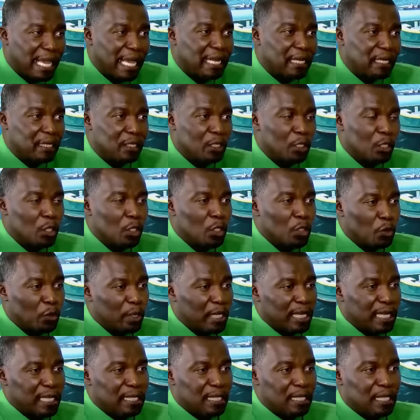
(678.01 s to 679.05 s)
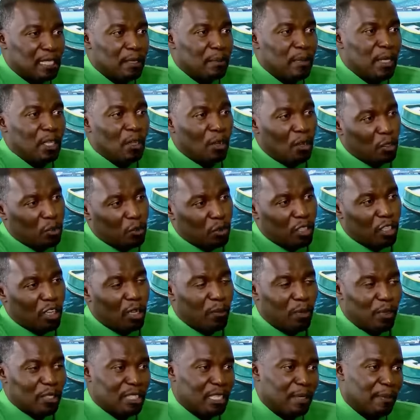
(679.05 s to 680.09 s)
in to the ECCB or to the
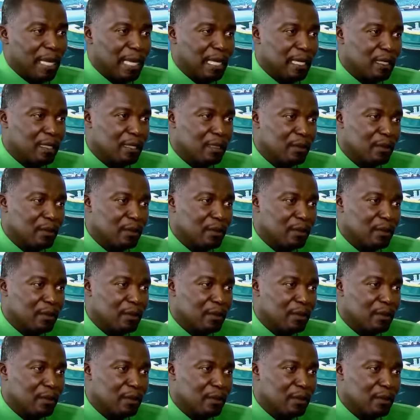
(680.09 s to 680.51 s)
commercial bank.